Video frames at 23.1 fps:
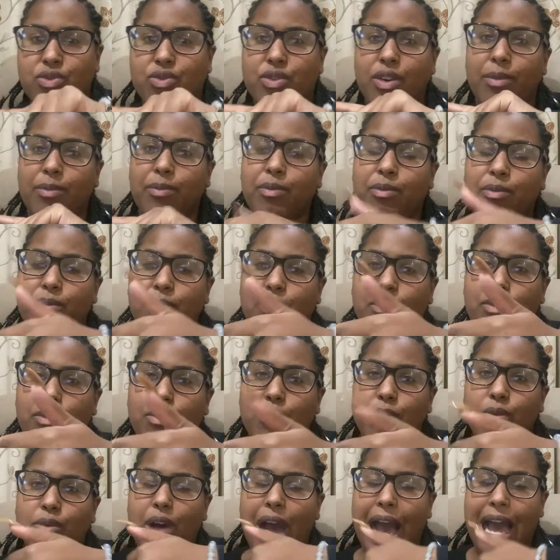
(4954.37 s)
from
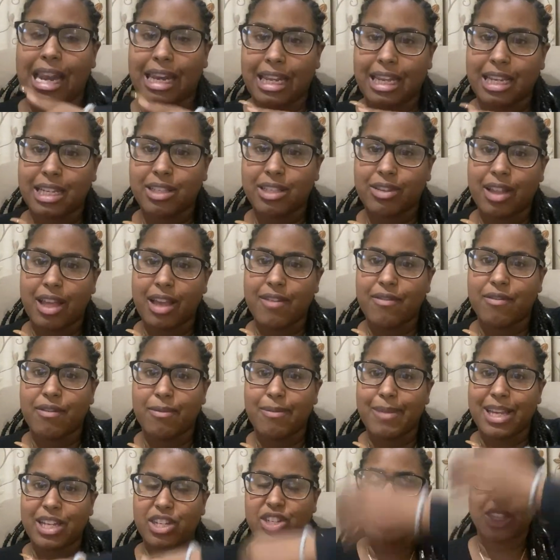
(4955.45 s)
at least the
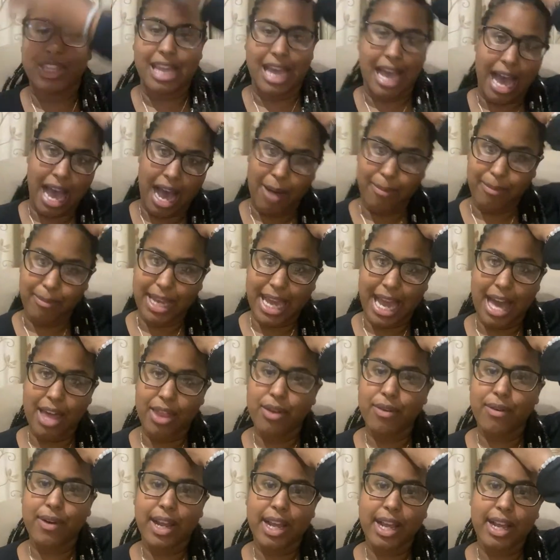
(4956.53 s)
information that I'm
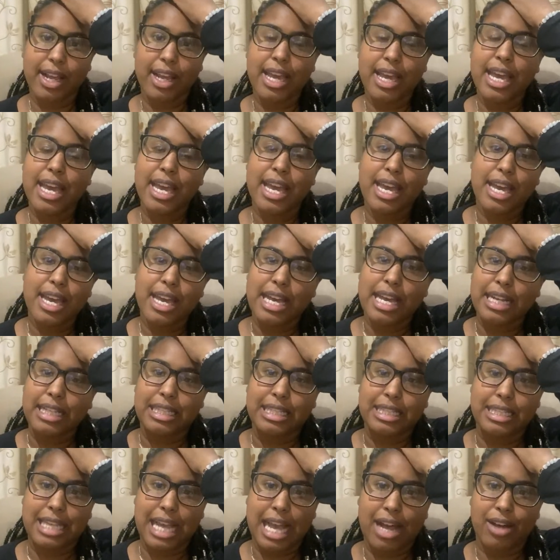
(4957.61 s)
gathering, it
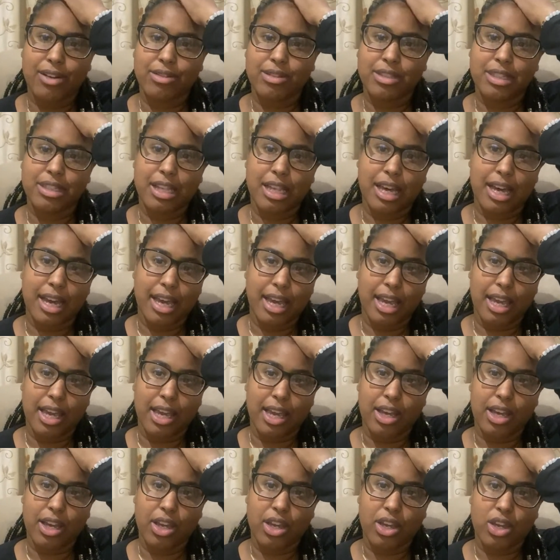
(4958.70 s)
sounds
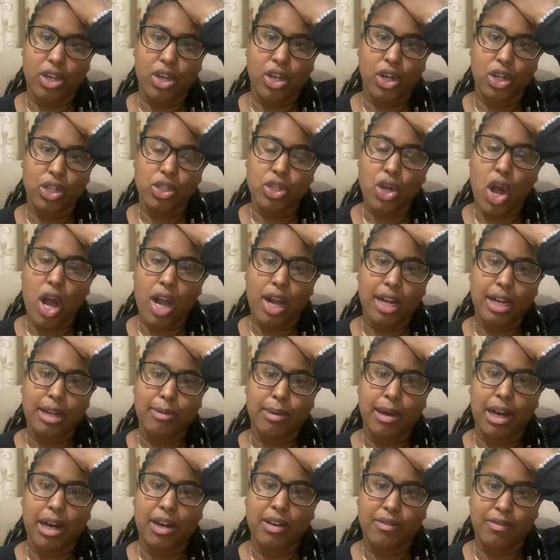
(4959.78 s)
like you're talking
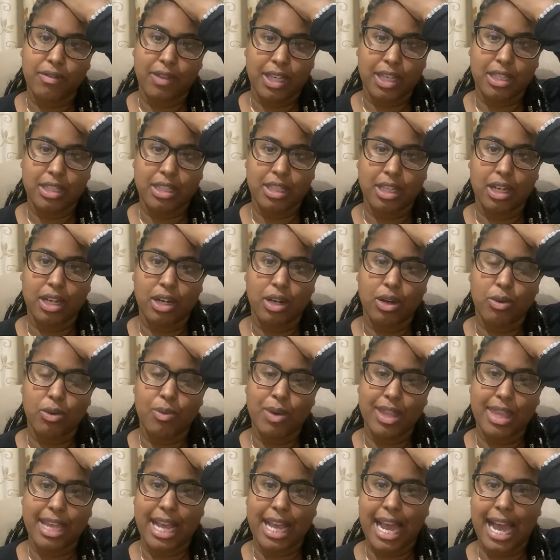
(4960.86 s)
about a visa
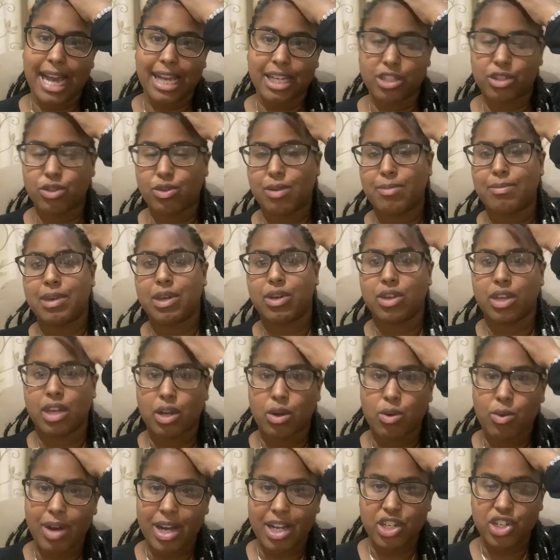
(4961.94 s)
when they ask you a million
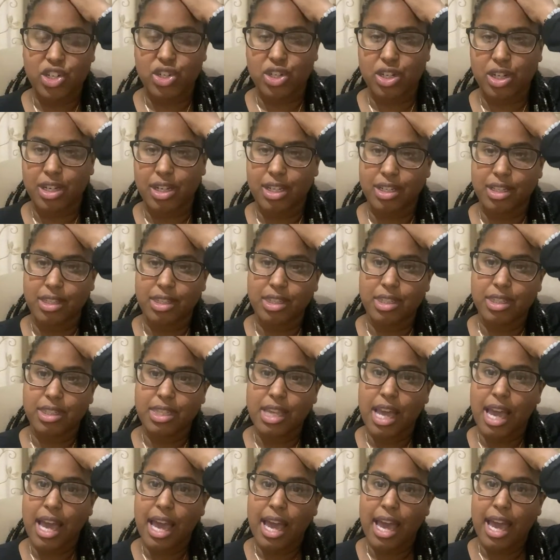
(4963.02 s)
questions
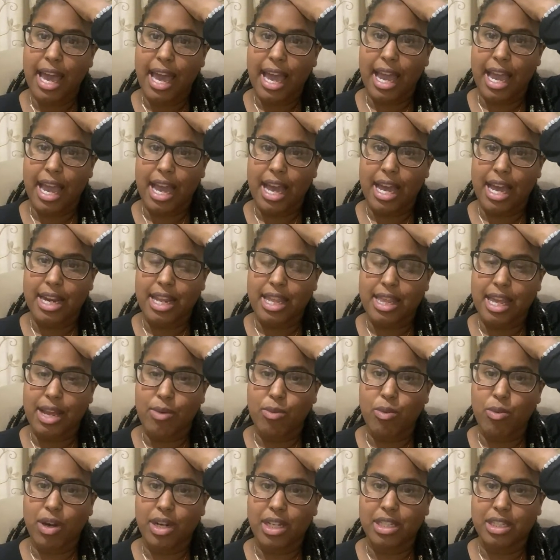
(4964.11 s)
and they
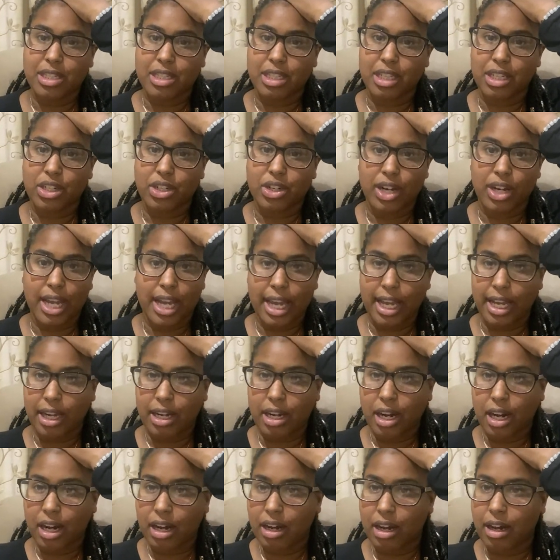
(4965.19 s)
want to see your
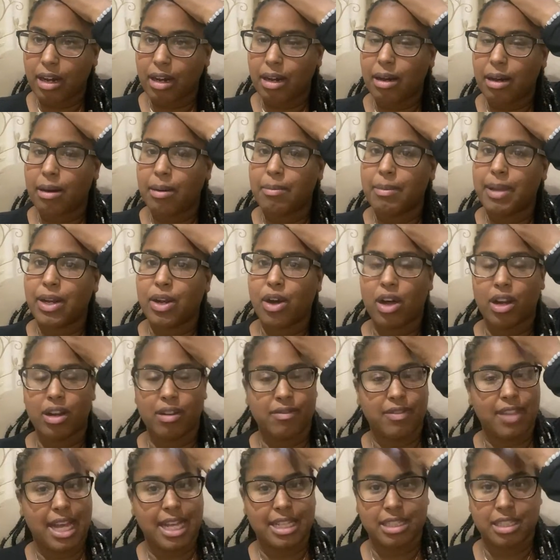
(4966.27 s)
income and all
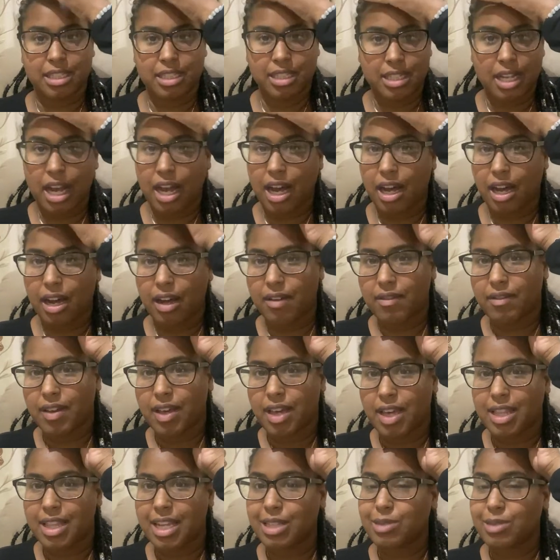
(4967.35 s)
of that stuff.
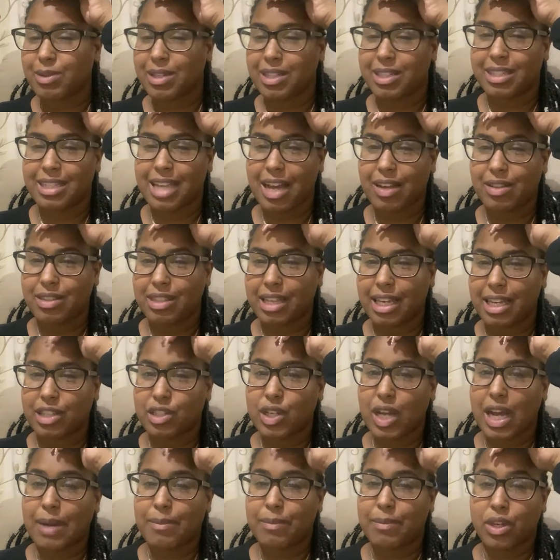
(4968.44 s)
That's what it sounds like. So
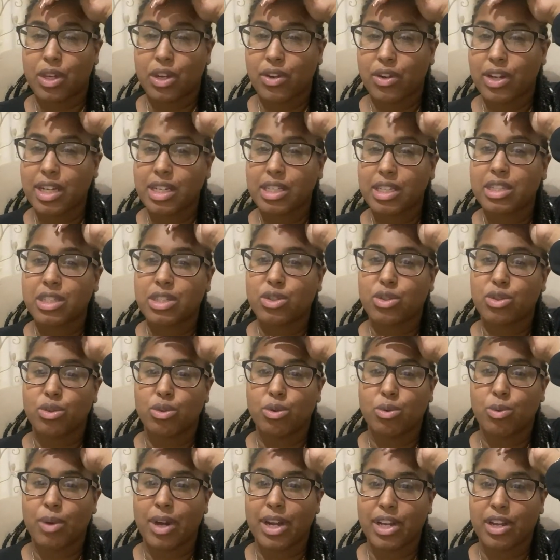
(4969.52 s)
I'm curious to
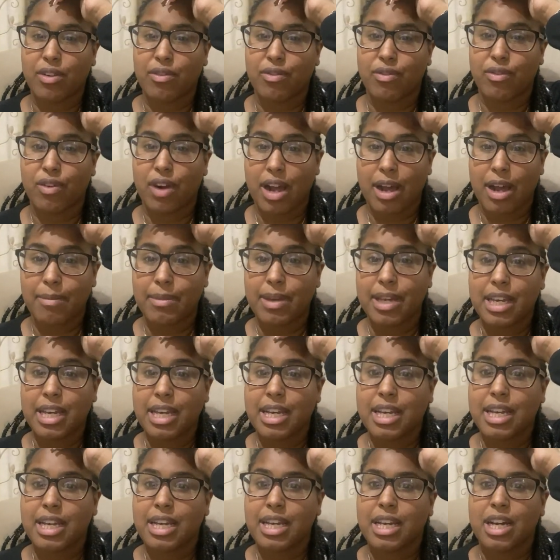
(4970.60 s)
where you're from.
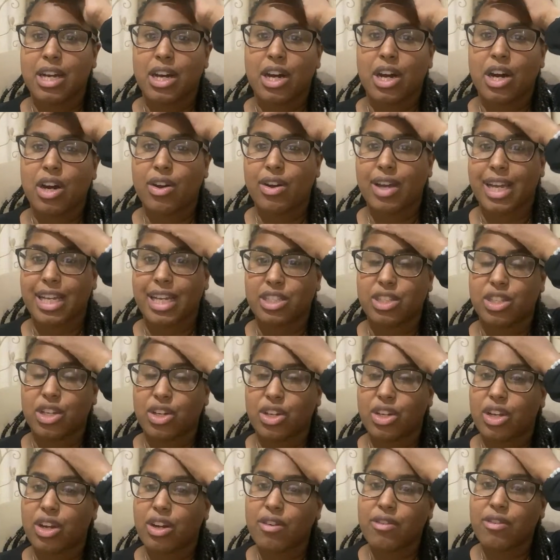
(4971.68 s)
Okay, so
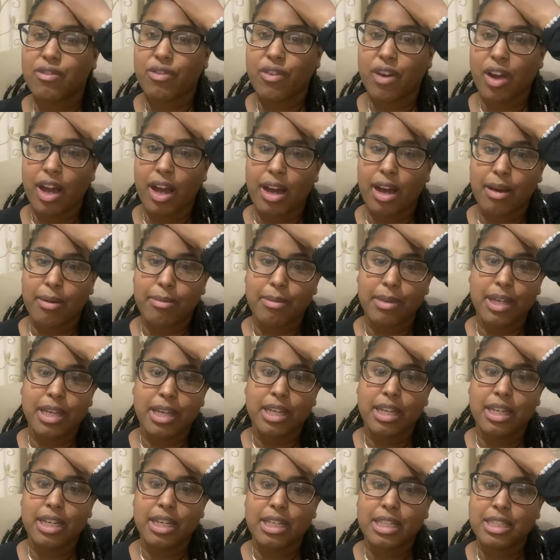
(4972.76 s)
you're from
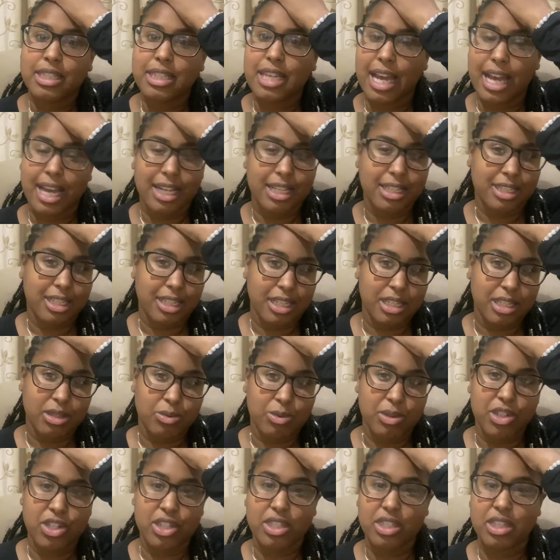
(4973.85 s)
Texas,
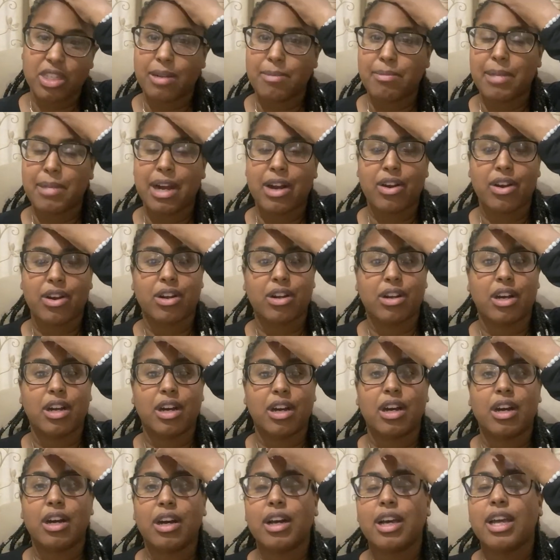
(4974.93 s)
which is in
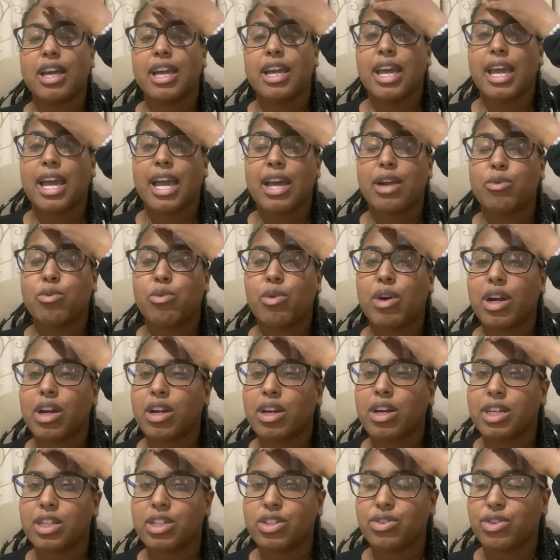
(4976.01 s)
America. And what
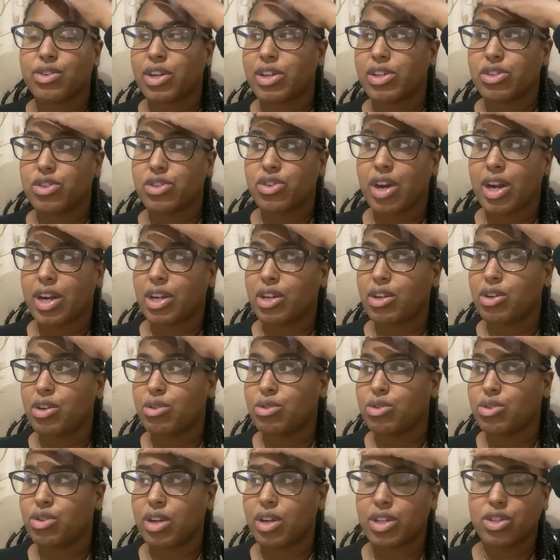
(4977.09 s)
country are you trying to go
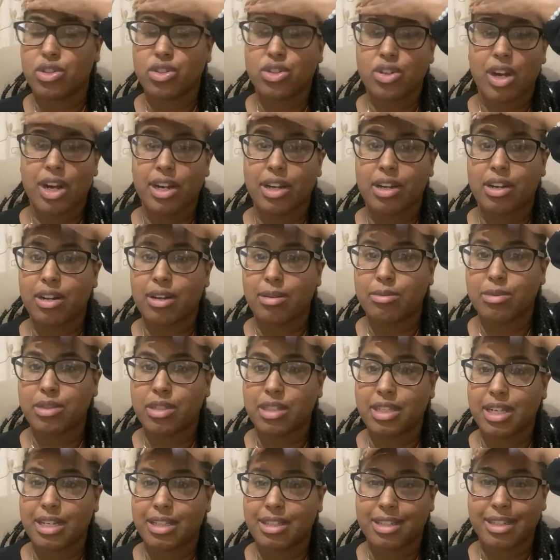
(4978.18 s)
to? Are you trying to come to
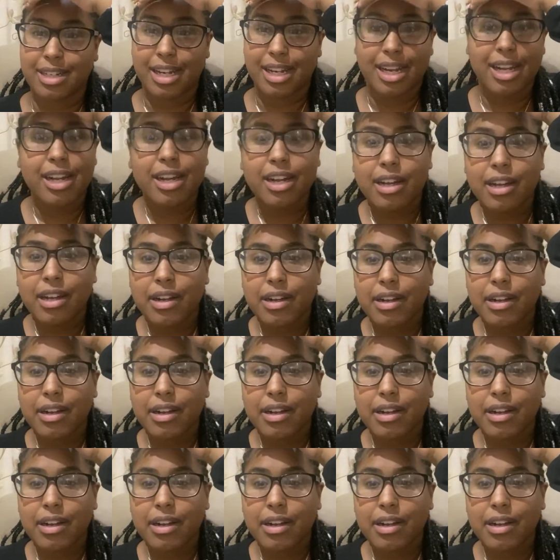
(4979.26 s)
Tanzania?